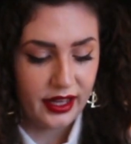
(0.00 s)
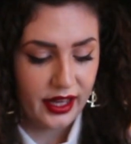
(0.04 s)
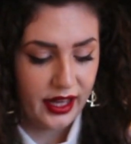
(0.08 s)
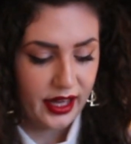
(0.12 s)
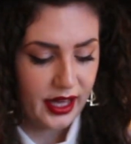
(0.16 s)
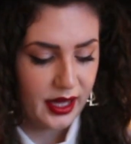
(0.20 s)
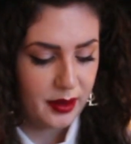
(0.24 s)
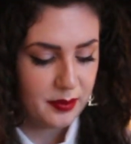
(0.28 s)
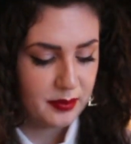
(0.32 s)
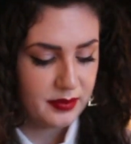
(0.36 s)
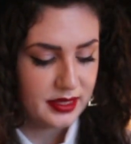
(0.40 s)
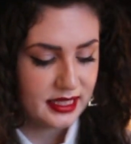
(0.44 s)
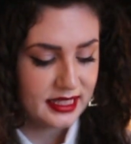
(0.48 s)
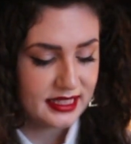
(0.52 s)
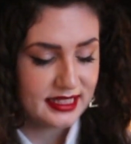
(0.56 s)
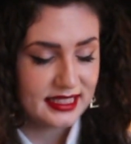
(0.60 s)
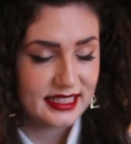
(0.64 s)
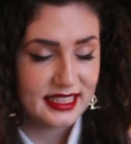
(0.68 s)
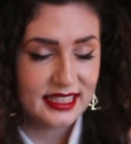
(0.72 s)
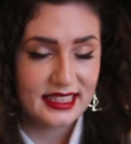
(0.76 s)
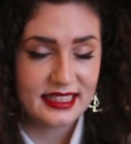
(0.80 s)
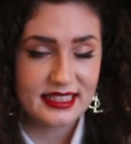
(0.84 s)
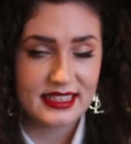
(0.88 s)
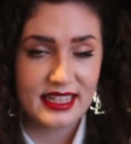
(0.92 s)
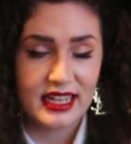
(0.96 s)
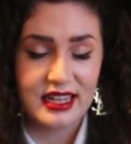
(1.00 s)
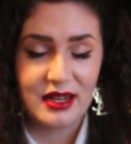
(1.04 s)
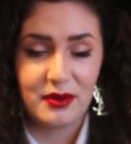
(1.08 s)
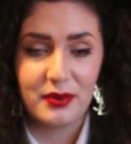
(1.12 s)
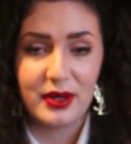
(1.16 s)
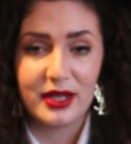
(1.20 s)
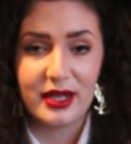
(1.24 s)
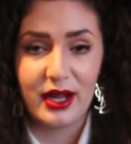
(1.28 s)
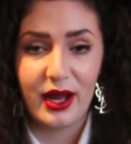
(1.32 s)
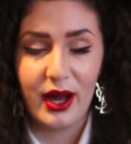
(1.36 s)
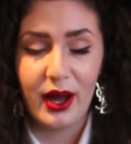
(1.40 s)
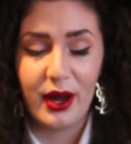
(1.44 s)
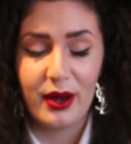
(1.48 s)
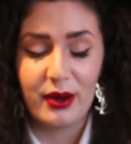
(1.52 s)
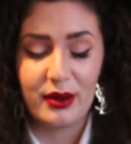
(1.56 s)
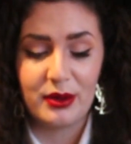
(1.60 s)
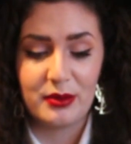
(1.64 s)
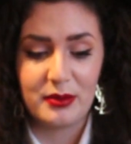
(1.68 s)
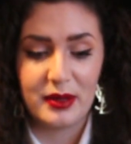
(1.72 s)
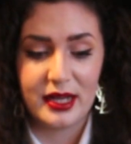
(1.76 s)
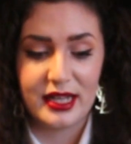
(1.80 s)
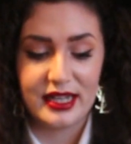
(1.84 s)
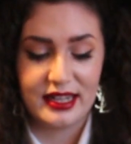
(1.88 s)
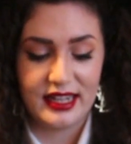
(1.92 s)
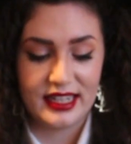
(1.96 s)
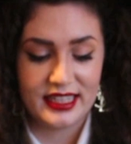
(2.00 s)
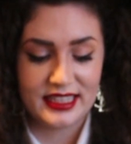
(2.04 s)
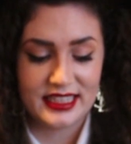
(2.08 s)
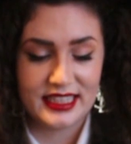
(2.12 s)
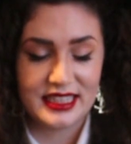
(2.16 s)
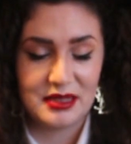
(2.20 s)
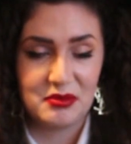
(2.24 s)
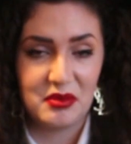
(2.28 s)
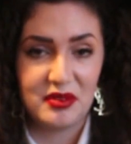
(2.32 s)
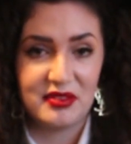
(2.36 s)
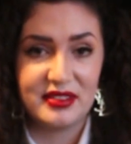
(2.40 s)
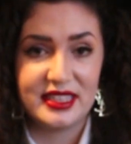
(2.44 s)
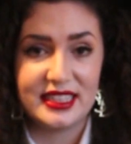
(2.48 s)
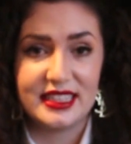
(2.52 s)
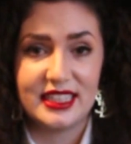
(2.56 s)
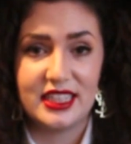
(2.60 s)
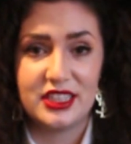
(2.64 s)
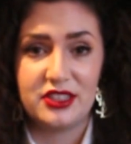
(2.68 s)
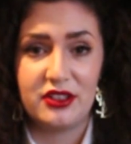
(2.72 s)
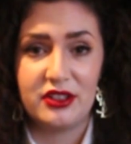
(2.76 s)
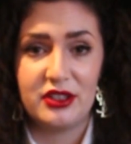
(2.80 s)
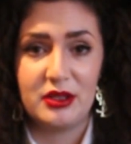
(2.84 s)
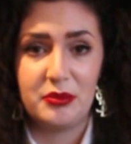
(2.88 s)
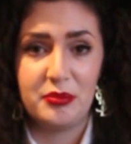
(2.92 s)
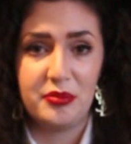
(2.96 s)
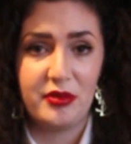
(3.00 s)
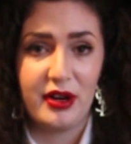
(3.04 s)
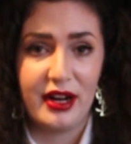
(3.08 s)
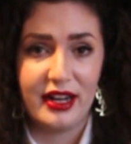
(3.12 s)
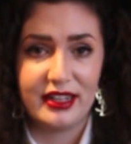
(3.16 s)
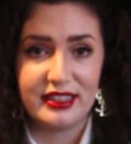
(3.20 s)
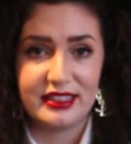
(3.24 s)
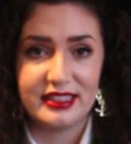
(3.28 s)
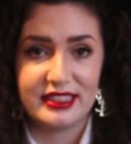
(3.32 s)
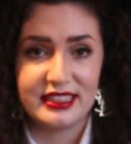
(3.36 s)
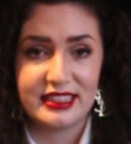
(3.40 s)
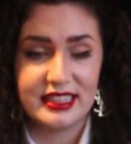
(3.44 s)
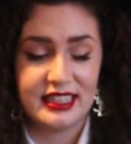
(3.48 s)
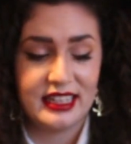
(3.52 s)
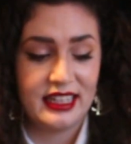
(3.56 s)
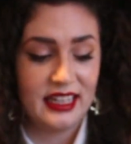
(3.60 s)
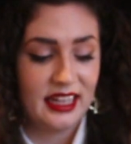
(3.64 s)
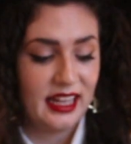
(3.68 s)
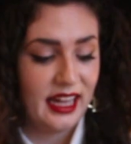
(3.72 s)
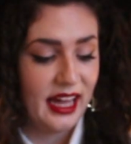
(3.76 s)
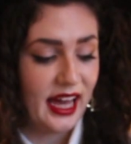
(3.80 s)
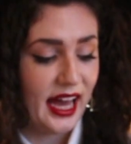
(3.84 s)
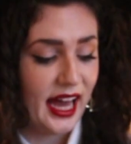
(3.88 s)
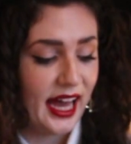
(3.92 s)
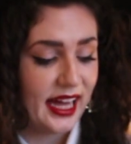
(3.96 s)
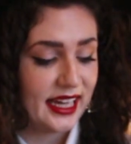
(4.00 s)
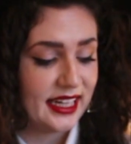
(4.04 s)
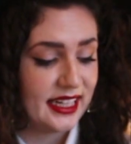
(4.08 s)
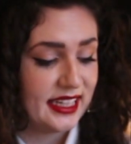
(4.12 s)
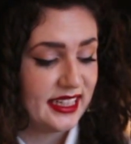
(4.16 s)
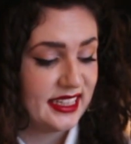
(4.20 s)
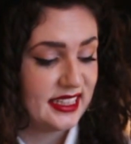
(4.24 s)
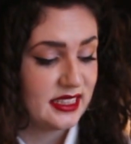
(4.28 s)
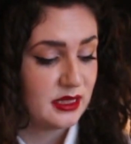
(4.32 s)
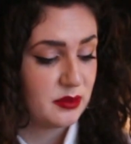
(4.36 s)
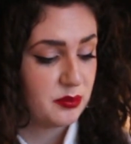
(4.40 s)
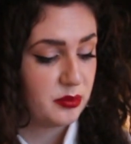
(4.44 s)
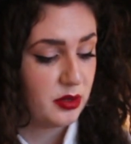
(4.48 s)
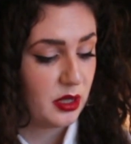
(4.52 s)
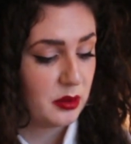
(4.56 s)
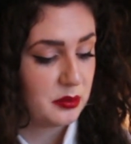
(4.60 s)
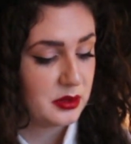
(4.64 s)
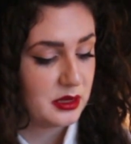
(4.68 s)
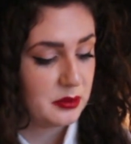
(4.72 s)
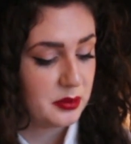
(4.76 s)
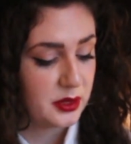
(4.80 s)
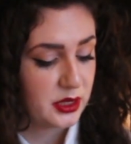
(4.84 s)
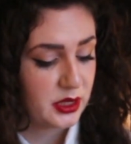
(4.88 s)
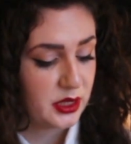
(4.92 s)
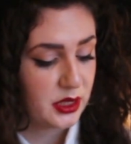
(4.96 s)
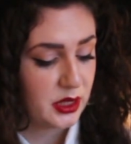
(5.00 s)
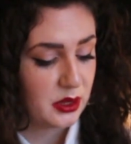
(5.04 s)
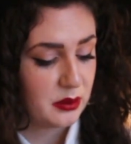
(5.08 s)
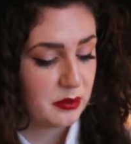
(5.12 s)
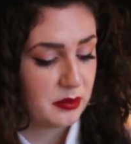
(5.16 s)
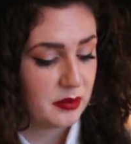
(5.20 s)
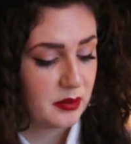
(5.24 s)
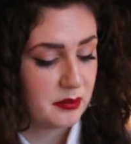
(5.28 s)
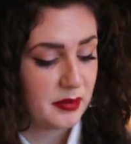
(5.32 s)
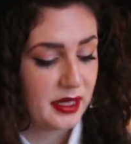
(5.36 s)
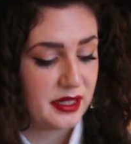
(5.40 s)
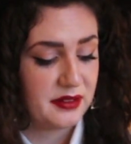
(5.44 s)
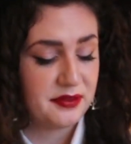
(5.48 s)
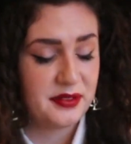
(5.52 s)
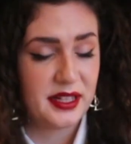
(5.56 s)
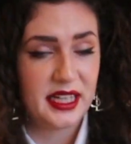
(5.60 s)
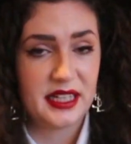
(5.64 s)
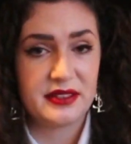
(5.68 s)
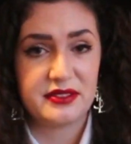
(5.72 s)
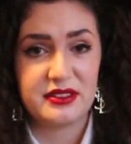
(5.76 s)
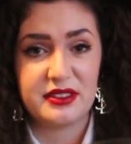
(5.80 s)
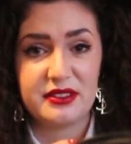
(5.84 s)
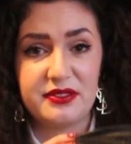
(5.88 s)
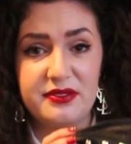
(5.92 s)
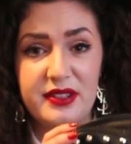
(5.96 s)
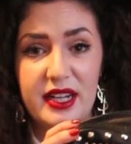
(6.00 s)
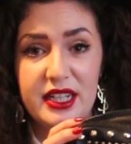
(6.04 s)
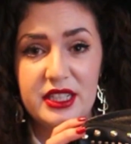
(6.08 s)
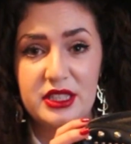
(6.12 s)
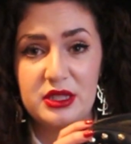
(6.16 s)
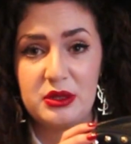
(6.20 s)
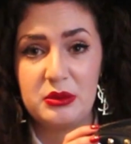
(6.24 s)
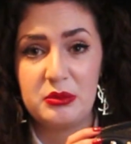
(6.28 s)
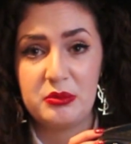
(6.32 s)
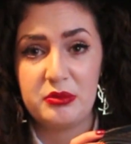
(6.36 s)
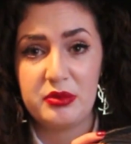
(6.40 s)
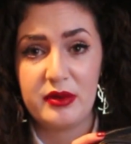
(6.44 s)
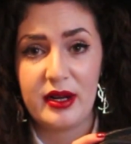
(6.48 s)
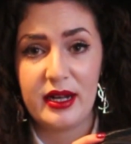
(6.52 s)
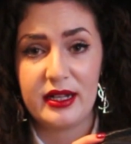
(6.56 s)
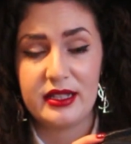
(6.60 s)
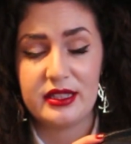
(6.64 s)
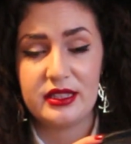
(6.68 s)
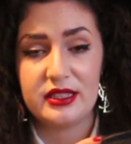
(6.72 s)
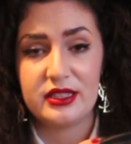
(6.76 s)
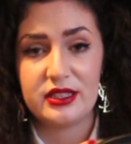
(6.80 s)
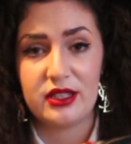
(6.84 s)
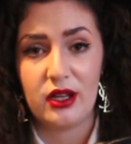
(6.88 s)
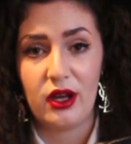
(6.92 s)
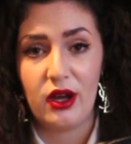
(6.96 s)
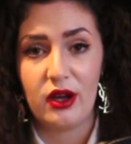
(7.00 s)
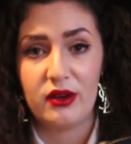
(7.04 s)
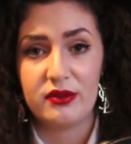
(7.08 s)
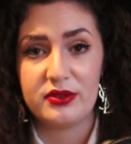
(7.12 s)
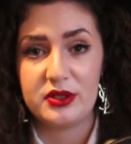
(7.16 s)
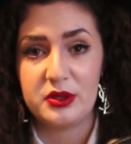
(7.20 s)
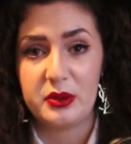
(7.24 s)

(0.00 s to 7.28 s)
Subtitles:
And since then I went home and I actually did my research on the brand, and it's probably become my favourite fashion brand of